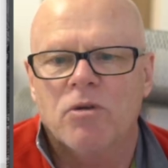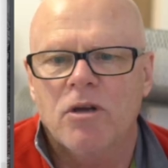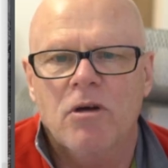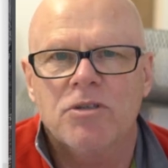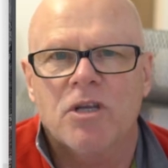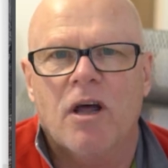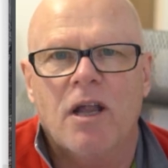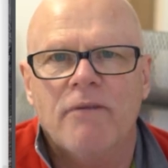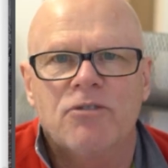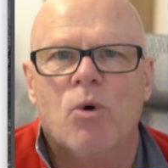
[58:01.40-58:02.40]
or girls that I
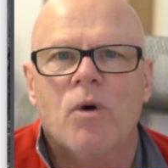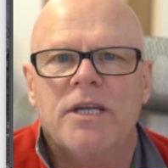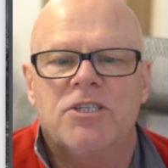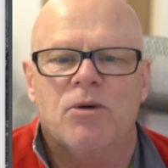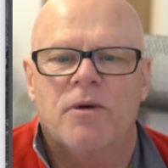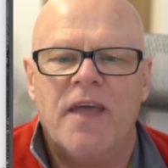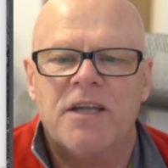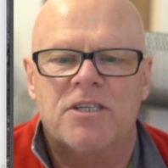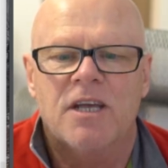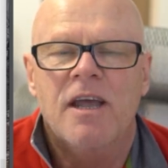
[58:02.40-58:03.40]
love talking to. And
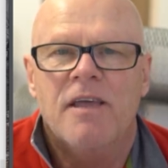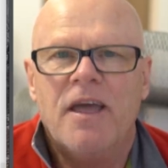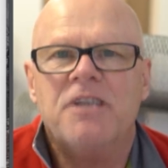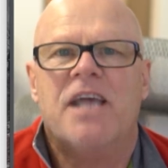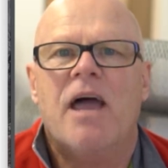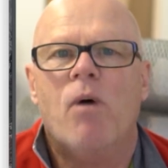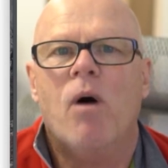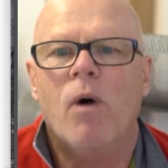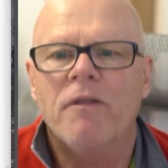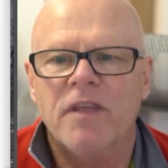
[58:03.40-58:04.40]
that's how
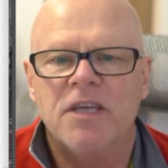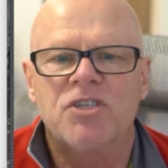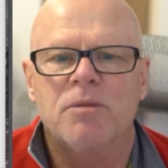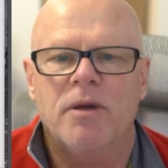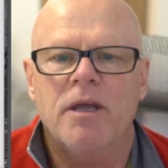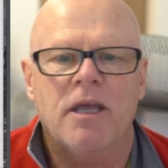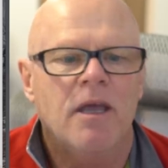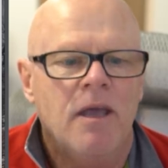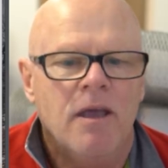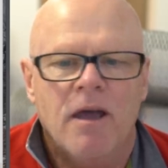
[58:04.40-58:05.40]
I want these to be.
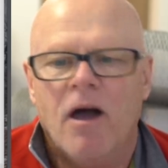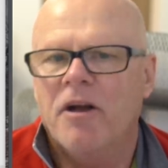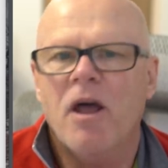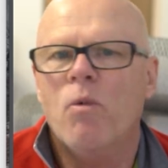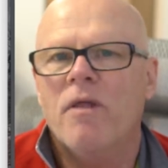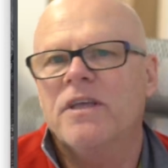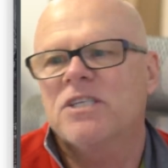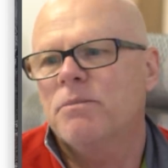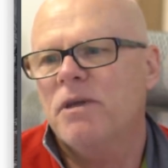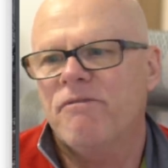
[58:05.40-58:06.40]
I don't want
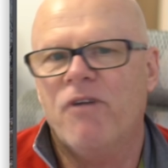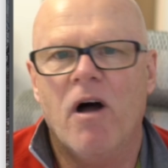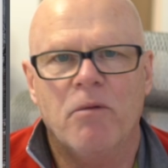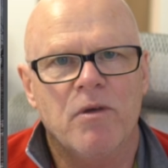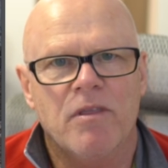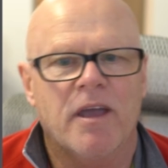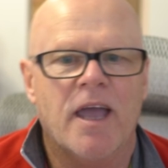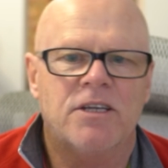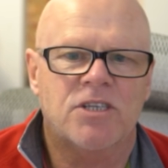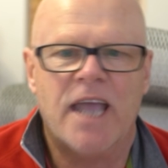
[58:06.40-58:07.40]
this to be a fight with
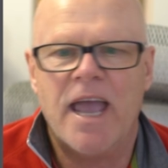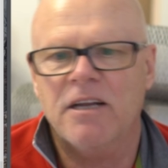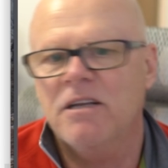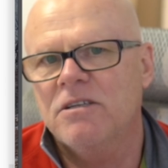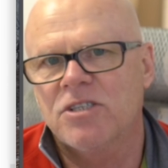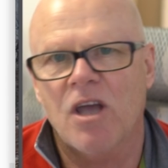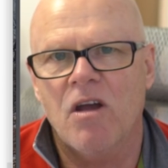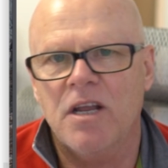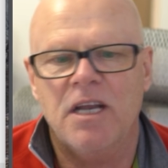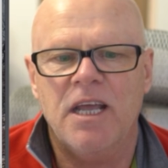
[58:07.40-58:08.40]
against Canon,
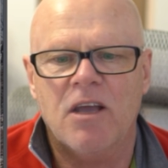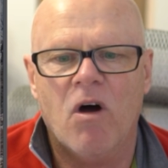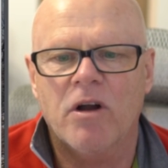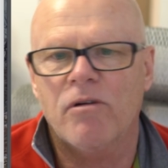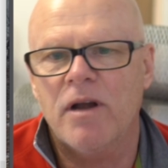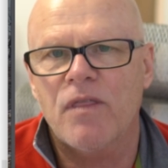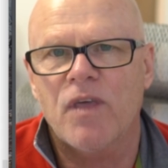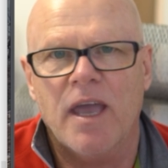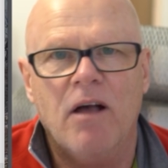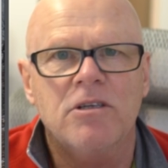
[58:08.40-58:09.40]
Sony, Nikon or
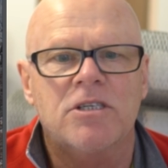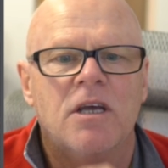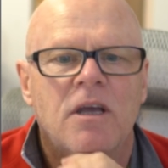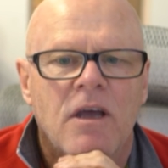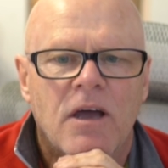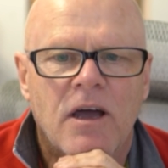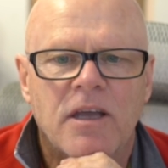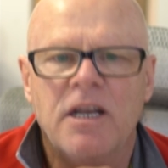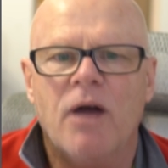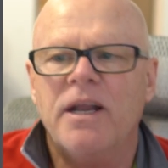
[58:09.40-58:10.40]
anything else.
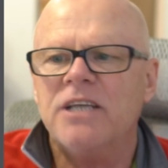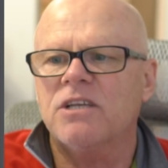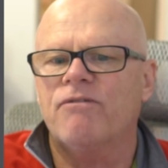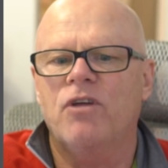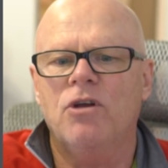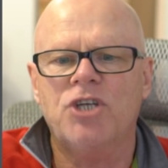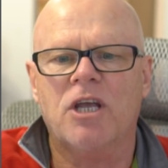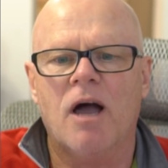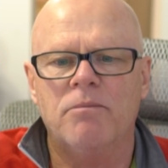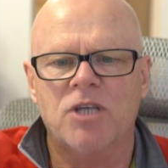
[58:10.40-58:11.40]
You know, and as the future
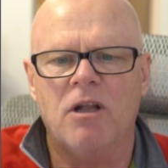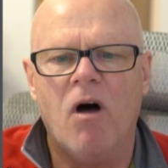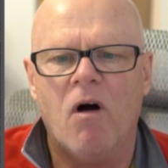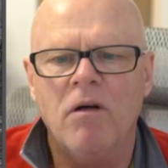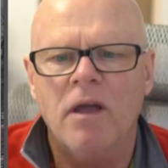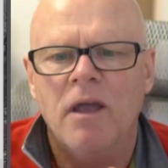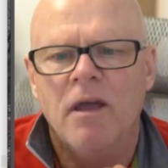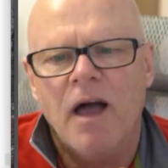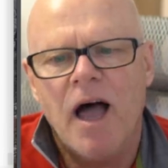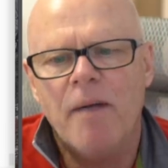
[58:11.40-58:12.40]
comes along,
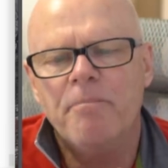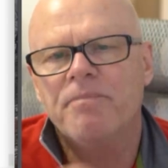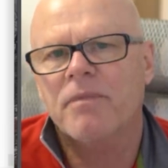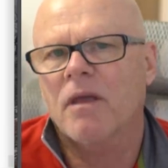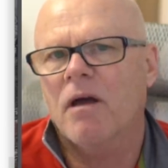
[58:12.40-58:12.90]
I'm